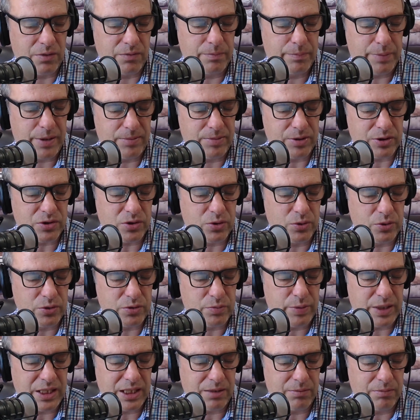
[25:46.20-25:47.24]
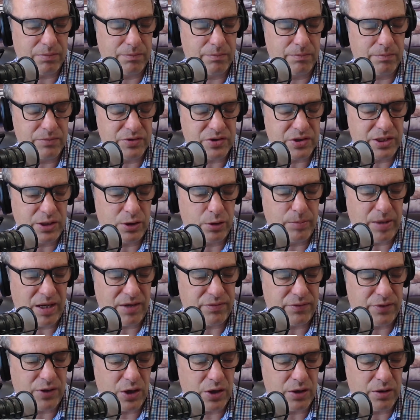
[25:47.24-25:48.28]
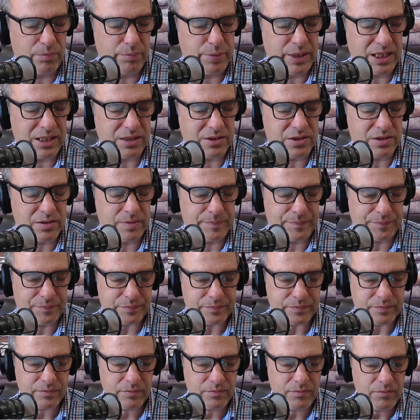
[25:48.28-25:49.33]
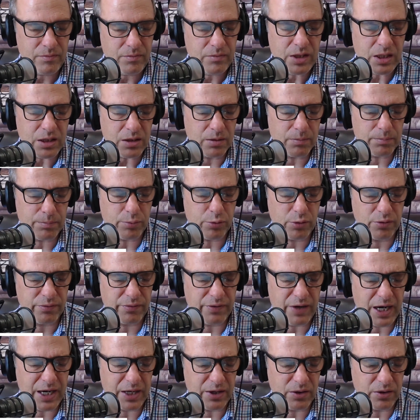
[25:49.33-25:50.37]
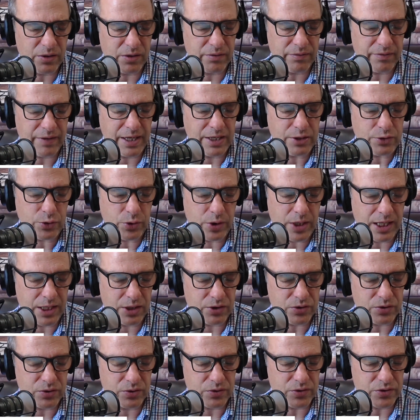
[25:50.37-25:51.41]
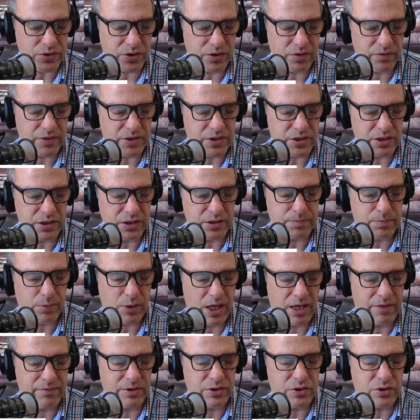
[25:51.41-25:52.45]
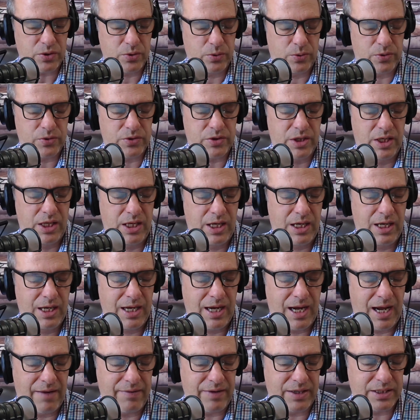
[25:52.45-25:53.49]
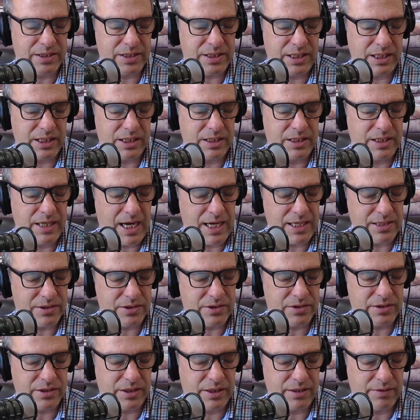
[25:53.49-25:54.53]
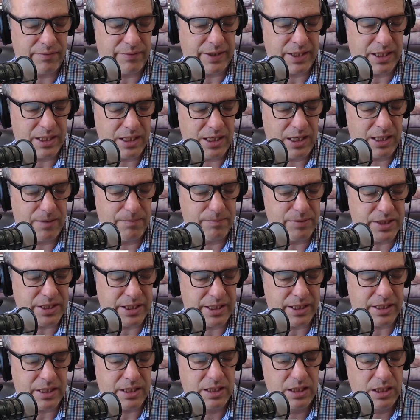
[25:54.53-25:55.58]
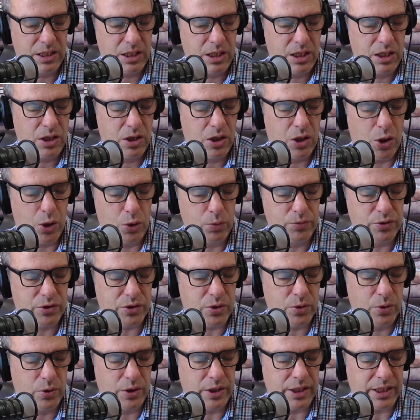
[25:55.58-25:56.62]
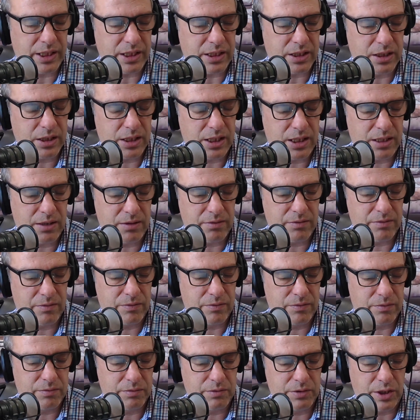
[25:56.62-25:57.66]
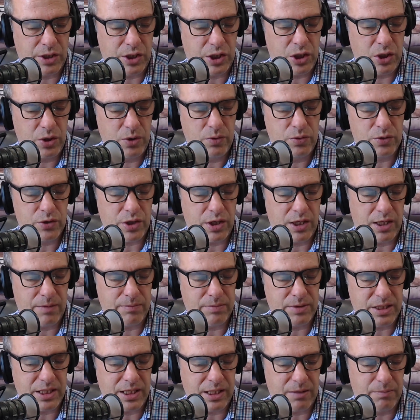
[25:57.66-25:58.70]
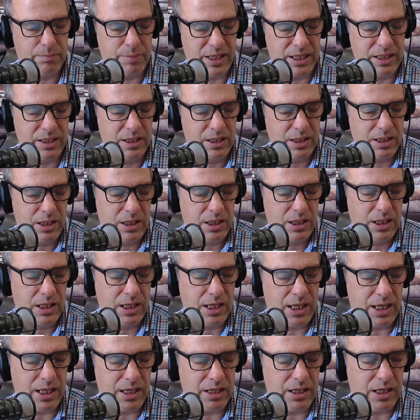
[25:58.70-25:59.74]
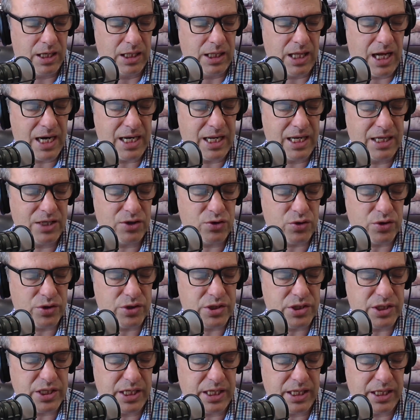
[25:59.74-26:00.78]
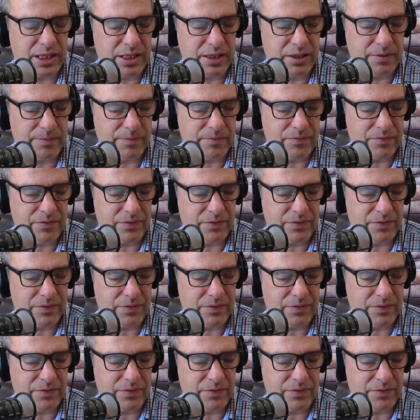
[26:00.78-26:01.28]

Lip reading: Public schools being still by far the biggest provider of educational services, private schools having seen a nice significant uptick, homeschooling, huge uptick, but a lot of interesting